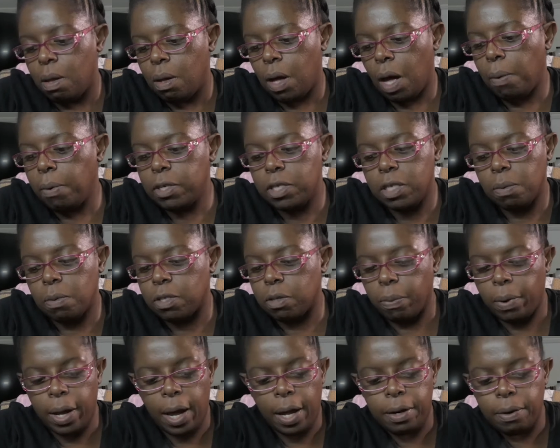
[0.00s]
I wish there was a
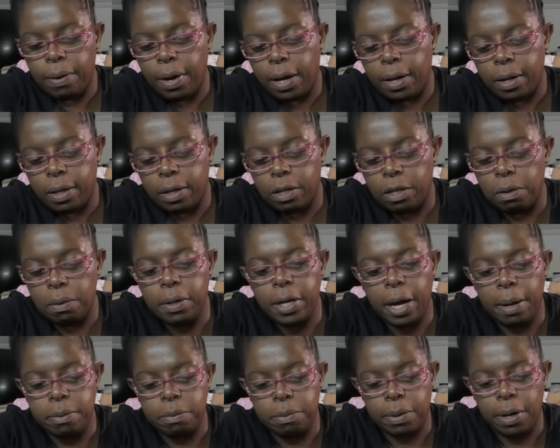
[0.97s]
way I knew how to do
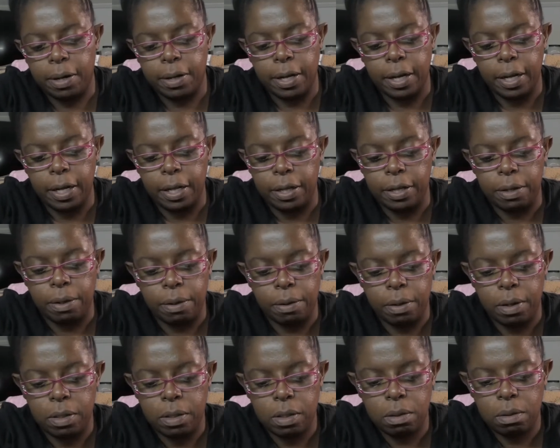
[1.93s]
cups without getting glitter,
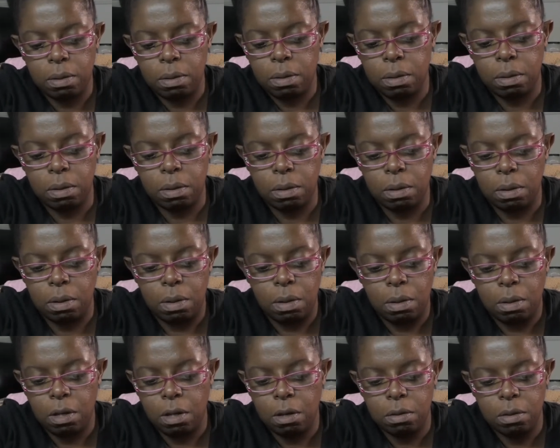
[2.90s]
because
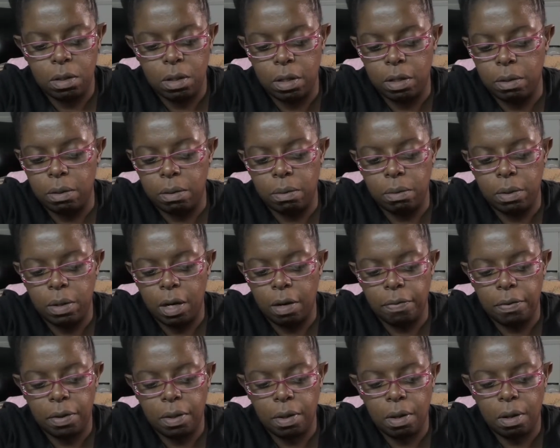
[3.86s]
there's glitter on
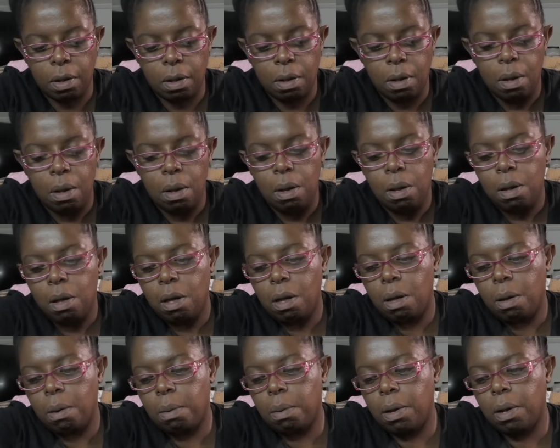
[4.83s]
everything.
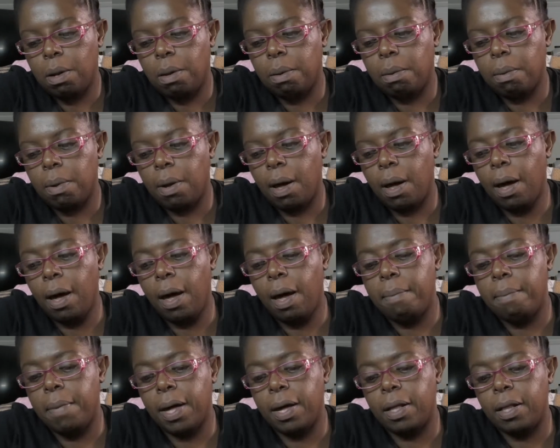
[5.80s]
But uh, I
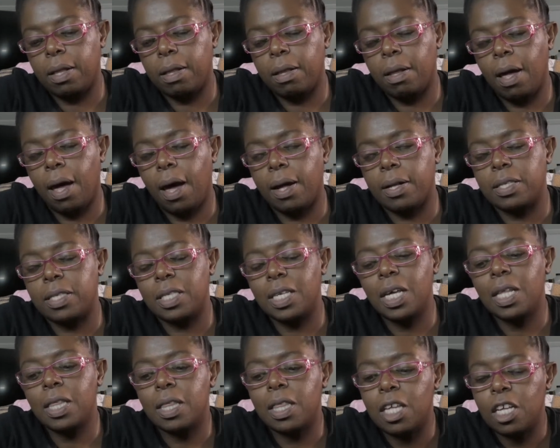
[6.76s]
had made I had
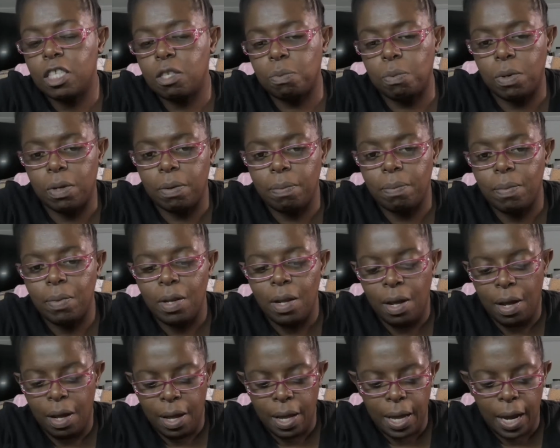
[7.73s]
seen this one,
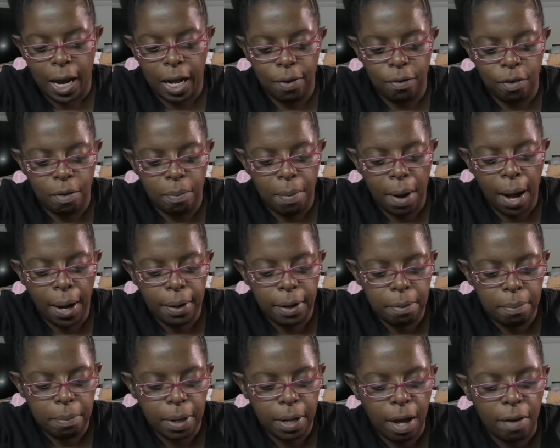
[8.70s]
and it
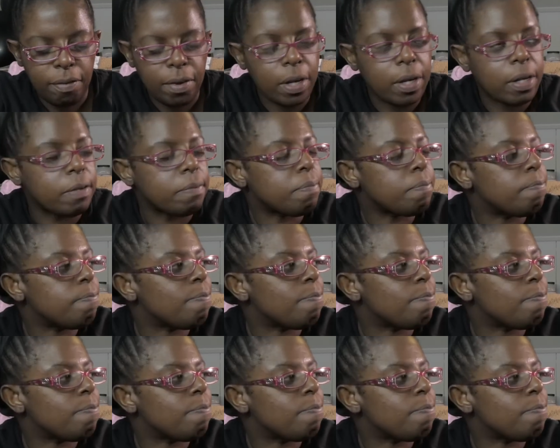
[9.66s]
reminded me of a